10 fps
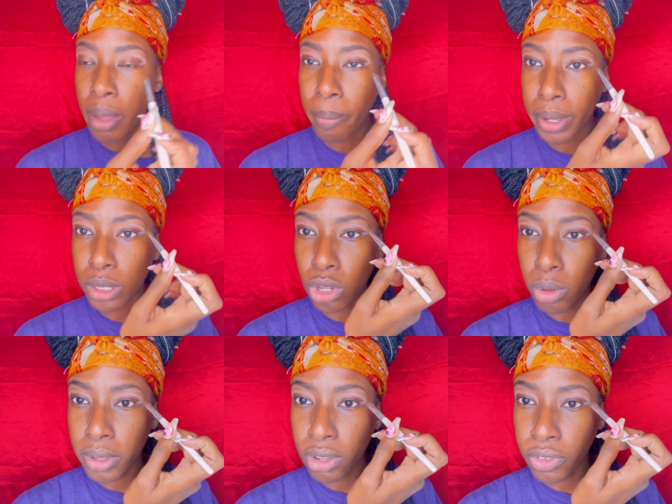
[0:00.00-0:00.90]
But
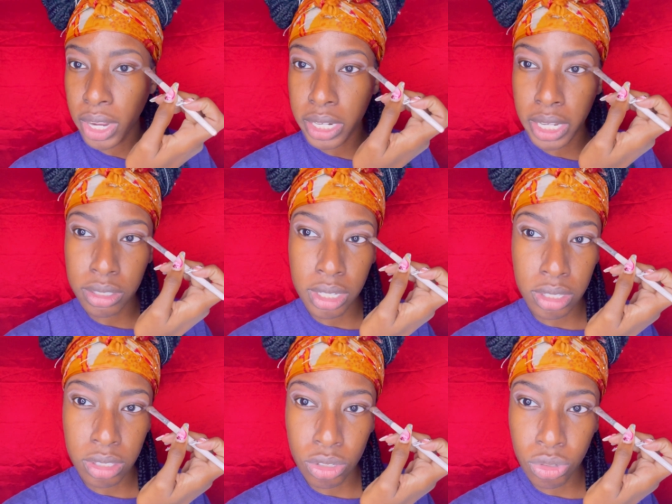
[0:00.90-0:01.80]
don't be afraid next
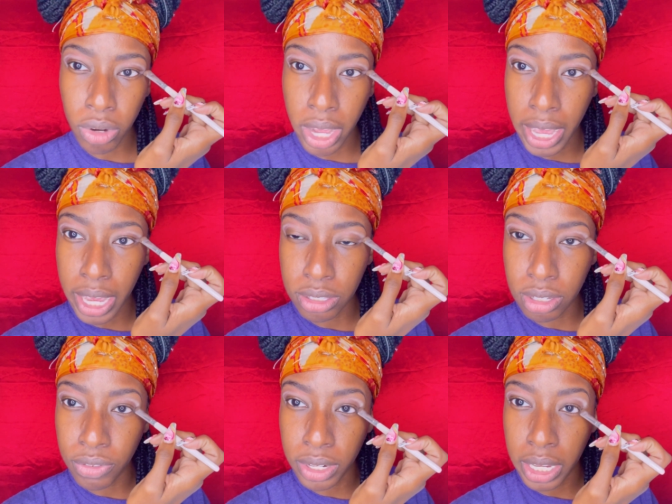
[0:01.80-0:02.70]
season to try
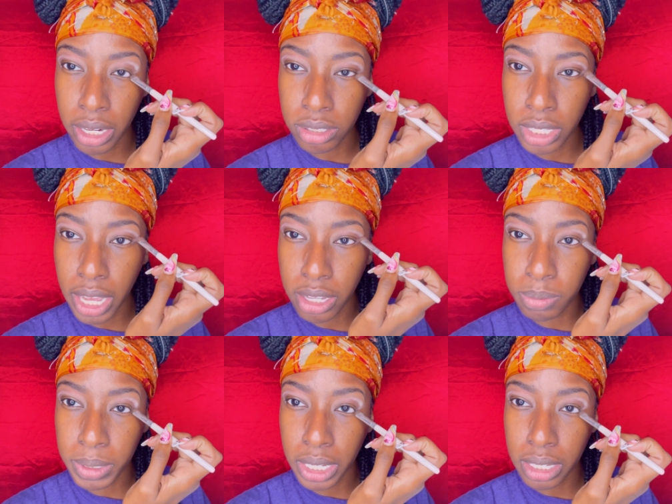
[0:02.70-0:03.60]
different
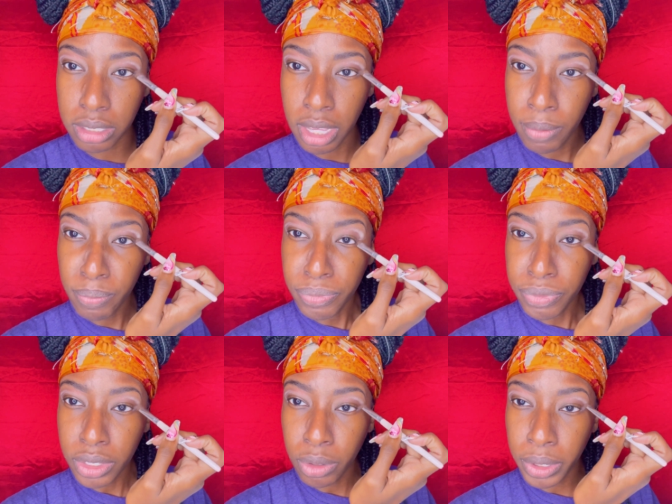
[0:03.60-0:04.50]
hairstyles, because
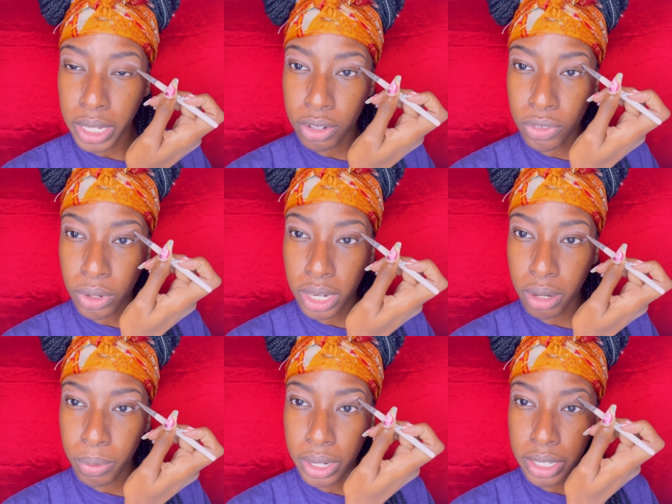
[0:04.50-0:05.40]
we're here for
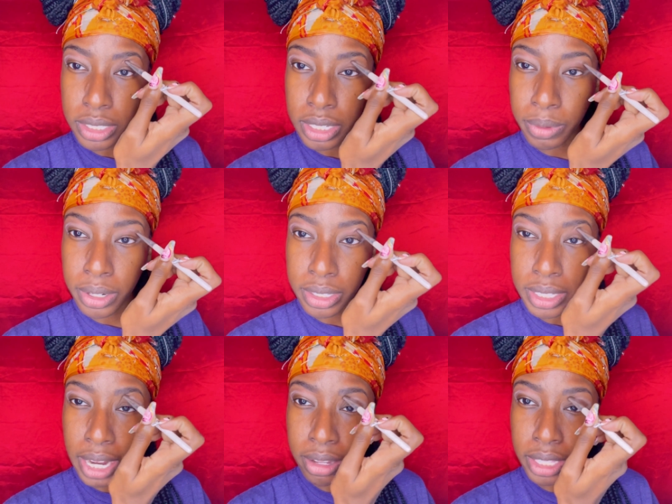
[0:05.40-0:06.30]
it. We're
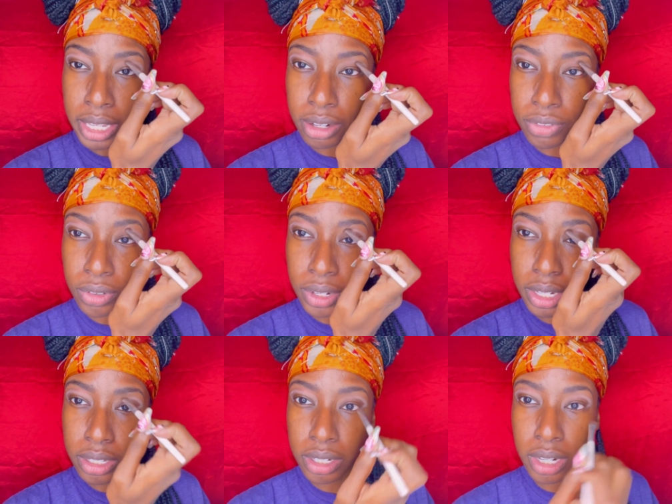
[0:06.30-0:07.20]
entirely here for
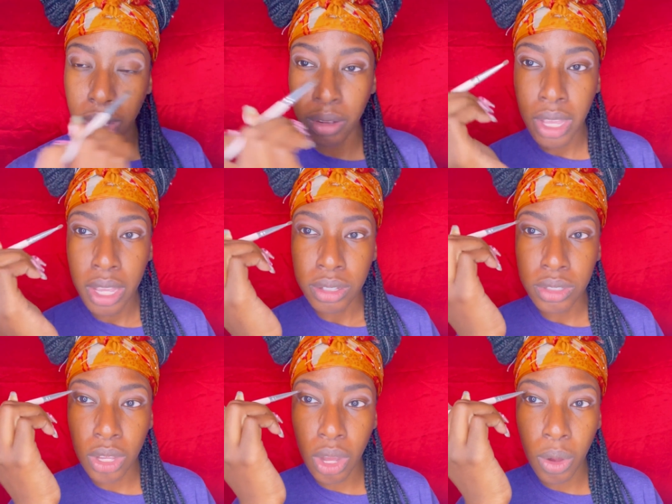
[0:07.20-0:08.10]
it, you know?
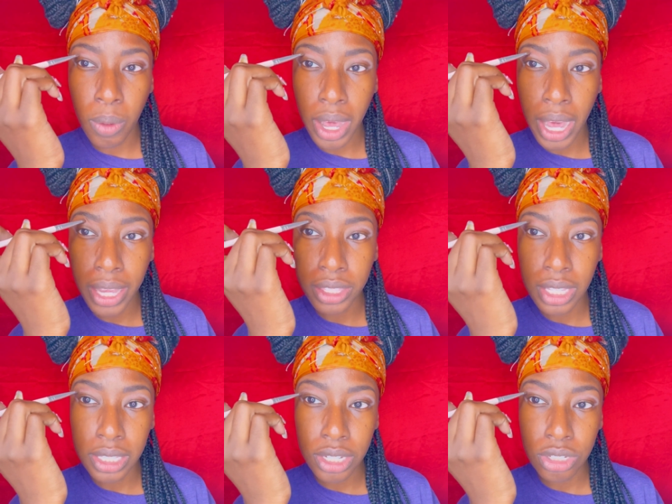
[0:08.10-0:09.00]
So I
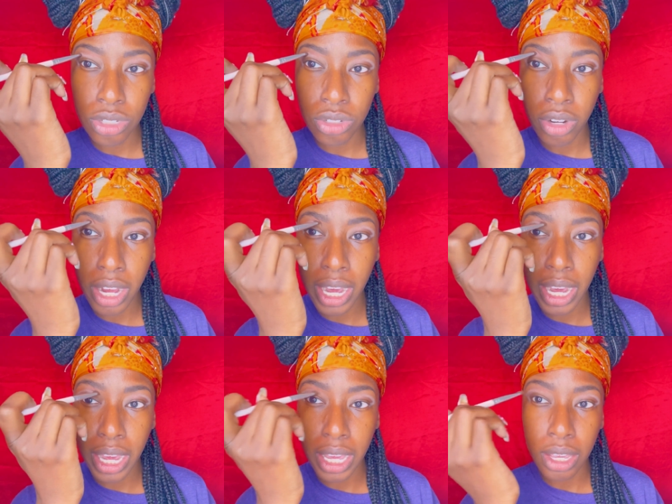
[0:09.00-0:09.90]
think they should
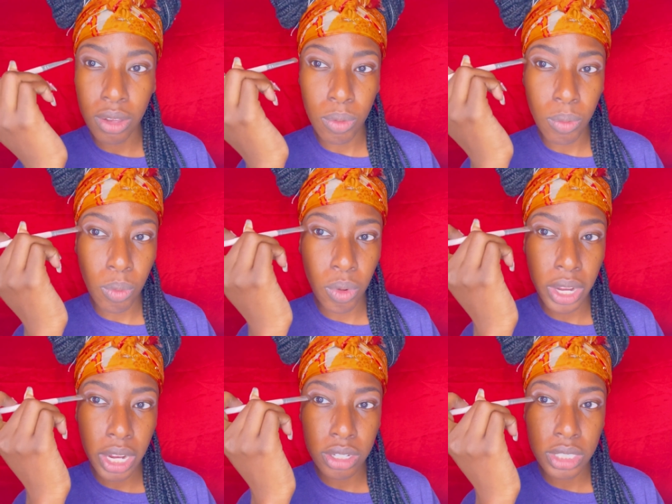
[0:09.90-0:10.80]
try more
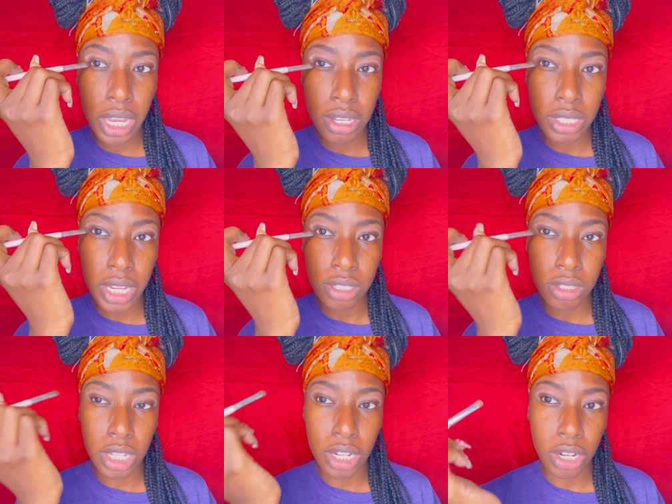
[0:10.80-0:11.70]
hairstyles
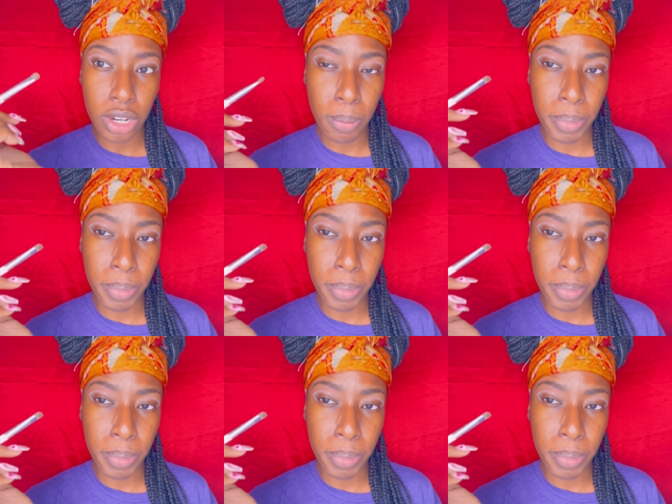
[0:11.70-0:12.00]
next year.